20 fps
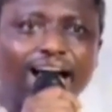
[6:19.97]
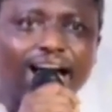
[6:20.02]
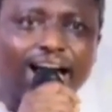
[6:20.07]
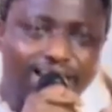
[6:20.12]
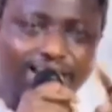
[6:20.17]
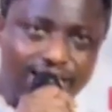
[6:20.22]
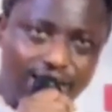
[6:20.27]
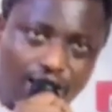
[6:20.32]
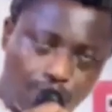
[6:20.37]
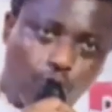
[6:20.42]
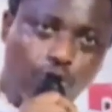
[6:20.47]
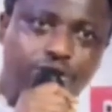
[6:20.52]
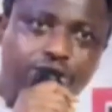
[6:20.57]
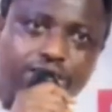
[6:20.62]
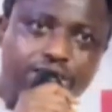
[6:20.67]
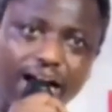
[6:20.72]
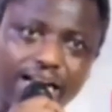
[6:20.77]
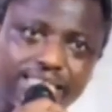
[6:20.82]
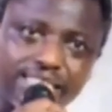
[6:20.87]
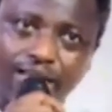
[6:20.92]
and your
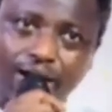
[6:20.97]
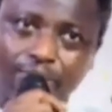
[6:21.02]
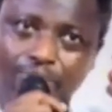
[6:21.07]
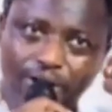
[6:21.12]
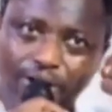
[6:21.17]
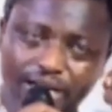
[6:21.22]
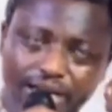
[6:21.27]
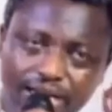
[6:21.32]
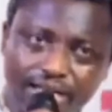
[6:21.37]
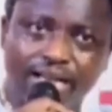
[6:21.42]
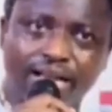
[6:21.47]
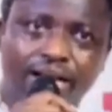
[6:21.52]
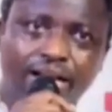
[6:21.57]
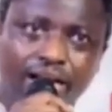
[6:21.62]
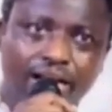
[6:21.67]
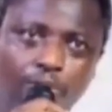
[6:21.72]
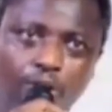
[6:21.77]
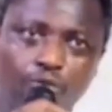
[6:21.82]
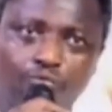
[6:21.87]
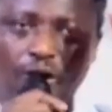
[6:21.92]
Montia Sabu,
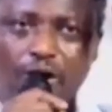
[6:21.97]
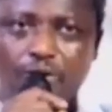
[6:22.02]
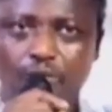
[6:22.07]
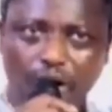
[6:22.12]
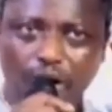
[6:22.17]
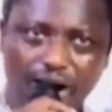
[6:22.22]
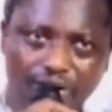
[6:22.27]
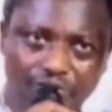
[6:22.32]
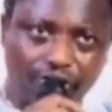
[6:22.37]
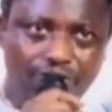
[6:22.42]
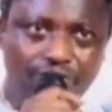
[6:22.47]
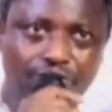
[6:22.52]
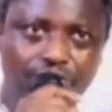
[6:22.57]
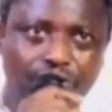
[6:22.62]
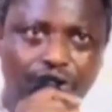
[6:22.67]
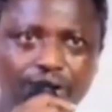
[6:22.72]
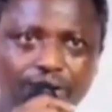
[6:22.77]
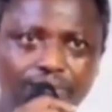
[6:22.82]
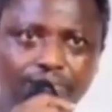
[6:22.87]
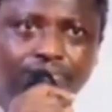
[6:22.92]
number one card in
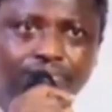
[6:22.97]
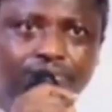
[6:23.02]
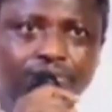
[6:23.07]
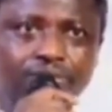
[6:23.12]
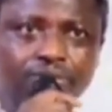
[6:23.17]
game.